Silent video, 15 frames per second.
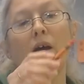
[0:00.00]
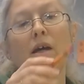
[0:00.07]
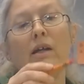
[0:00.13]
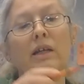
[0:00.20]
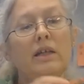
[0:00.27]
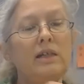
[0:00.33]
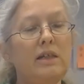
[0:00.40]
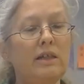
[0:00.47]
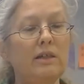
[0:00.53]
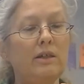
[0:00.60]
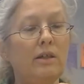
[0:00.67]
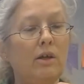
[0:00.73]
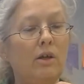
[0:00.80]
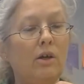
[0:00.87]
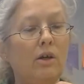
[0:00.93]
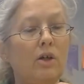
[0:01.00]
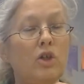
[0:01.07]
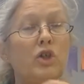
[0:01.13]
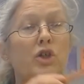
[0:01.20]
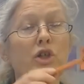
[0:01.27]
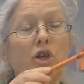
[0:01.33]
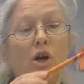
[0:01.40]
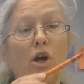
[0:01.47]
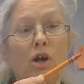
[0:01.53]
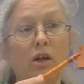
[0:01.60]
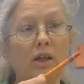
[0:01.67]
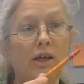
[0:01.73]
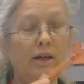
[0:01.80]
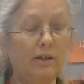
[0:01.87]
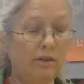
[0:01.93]
this is
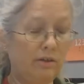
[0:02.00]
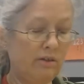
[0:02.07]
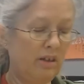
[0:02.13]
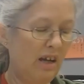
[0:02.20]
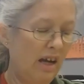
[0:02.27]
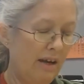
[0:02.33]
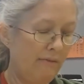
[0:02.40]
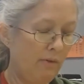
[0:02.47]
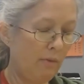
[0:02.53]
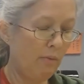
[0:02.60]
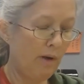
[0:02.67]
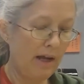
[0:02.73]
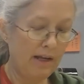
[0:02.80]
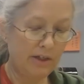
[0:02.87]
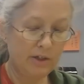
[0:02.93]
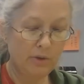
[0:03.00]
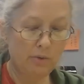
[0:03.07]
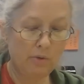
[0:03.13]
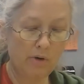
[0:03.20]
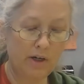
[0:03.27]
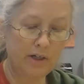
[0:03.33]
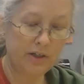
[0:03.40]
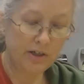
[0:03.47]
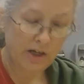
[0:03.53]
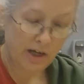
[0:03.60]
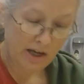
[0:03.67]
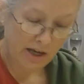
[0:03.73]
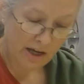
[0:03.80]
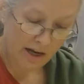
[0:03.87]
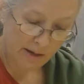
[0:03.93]
scarlet, kind of a reddish orange.
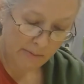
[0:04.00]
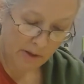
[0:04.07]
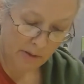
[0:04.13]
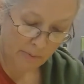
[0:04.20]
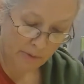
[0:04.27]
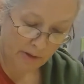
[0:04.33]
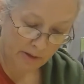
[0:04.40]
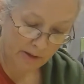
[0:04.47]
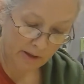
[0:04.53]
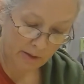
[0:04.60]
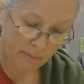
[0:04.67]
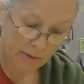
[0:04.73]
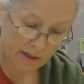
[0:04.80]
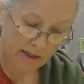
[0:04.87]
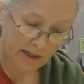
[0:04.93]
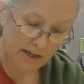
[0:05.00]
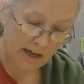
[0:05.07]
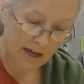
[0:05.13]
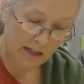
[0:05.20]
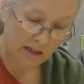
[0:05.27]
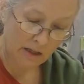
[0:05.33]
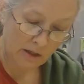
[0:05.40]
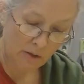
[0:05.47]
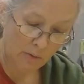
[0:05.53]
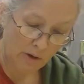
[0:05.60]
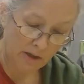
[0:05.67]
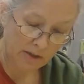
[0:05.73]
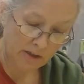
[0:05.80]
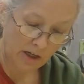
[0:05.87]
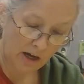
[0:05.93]
And I'm going to put a little bit of yellow
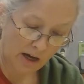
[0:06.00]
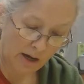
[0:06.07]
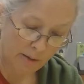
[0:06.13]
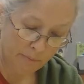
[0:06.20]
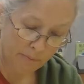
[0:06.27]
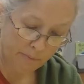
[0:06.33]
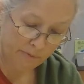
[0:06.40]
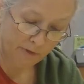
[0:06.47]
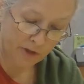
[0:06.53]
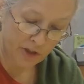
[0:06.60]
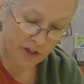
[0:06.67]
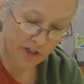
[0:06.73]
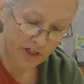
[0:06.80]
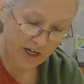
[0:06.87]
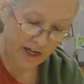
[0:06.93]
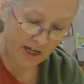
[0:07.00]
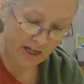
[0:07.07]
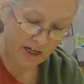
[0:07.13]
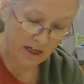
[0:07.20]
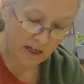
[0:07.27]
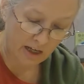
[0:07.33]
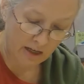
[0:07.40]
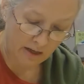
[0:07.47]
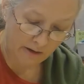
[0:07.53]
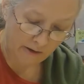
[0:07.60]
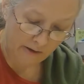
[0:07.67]
on top for shading,